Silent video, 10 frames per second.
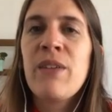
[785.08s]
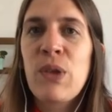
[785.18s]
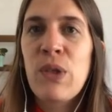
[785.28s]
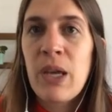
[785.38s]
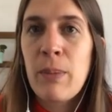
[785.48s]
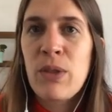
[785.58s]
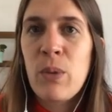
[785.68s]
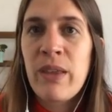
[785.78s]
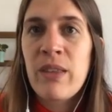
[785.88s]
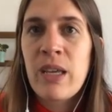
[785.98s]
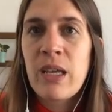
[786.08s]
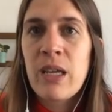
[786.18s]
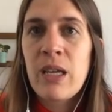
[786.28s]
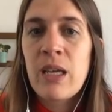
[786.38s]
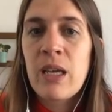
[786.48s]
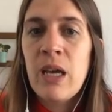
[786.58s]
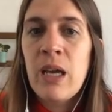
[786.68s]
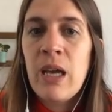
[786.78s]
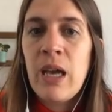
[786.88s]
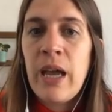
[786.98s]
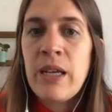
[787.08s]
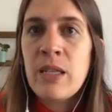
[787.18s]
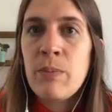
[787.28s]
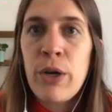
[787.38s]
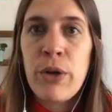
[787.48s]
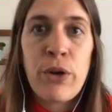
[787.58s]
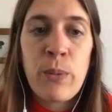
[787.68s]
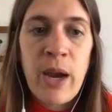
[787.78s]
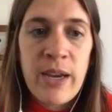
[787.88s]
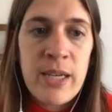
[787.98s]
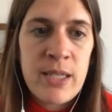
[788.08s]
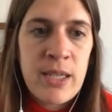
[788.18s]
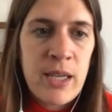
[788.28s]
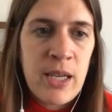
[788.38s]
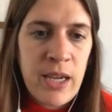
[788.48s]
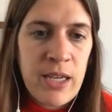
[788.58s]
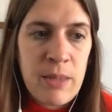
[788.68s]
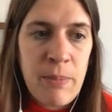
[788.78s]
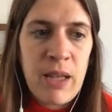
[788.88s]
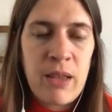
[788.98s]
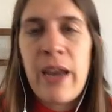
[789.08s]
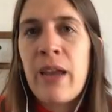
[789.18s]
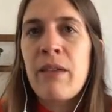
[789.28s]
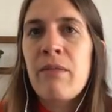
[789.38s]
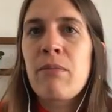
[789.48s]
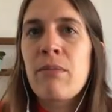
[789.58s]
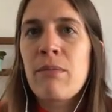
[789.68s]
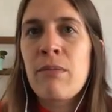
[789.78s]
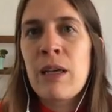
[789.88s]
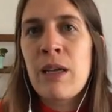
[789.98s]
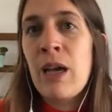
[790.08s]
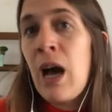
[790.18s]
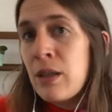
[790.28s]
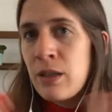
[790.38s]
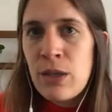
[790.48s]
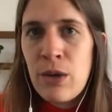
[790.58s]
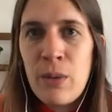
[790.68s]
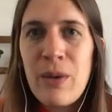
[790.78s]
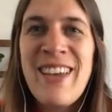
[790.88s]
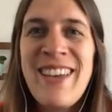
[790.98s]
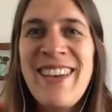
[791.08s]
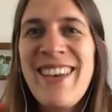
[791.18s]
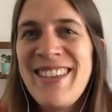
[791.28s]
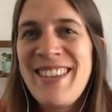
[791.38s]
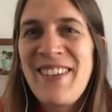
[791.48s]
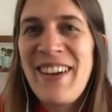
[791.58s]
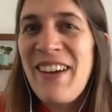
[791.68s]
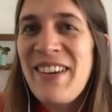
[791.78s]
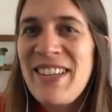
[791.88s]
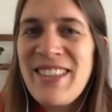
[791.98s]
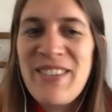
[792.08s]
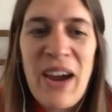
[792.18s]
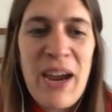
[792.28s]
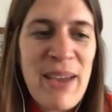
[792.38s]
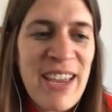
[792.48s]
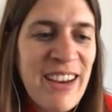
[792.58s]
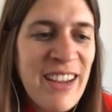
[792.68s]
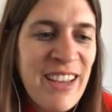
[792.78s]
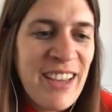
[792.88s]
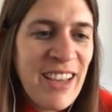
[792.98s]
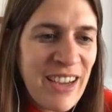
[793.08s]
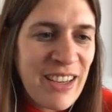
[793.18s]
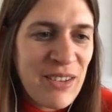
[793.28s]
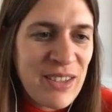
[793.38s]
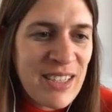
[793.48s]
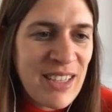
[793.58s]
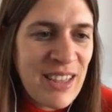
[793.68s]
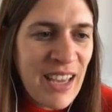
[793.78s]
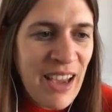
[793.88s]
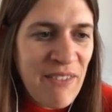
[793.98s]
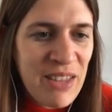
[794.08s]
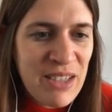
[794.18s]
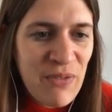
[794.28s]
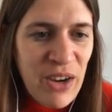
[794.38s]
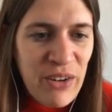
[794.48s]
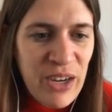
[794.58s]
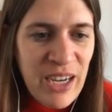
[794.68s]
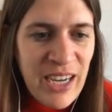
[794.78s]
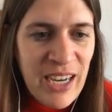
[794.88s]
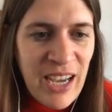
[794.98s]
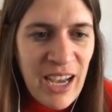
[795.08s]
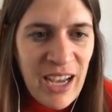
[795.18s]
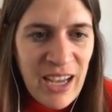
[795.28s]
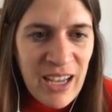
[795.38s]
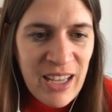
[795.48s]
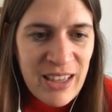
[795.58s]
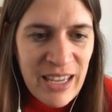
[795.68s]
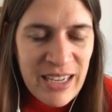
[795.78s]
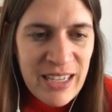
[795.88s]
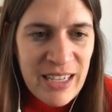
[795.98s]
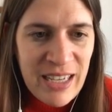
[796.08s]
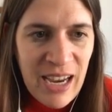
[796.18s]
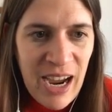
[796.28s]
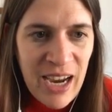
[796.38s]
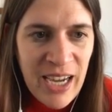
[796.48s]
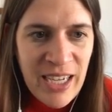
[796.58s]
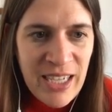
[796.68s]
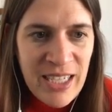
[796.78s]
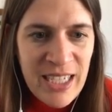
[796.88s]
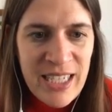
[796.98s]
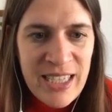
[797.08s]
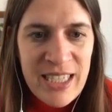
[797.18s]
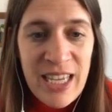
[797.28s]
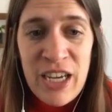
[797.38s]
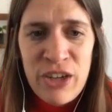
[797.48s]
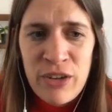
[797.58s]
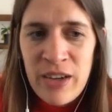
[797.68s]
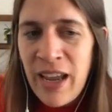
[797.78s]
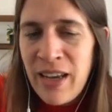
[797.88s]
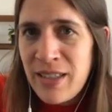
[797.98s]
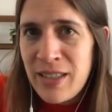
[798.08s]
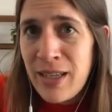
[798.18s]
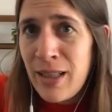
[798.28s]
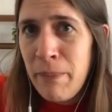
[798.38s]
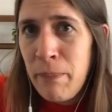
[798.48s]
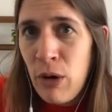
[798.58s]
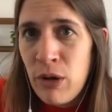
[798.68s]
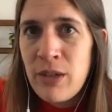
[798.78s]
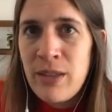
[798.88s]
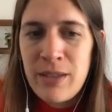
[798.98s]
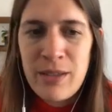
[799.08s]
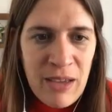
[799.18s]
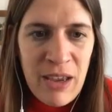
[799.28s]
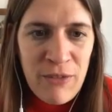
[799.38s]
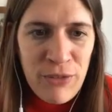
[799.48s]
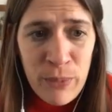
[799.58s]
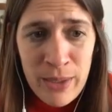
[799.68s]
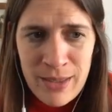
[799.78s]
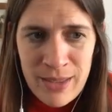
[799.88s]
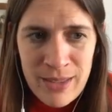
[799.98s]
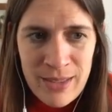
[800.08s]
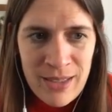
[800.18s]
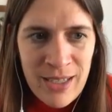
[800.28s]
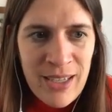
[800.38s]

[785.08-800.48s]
If you think about the way that he and his partner write, it's a bit like gonzo is the way I would describe it. You'll see they have this very like 90s internet clip art influence,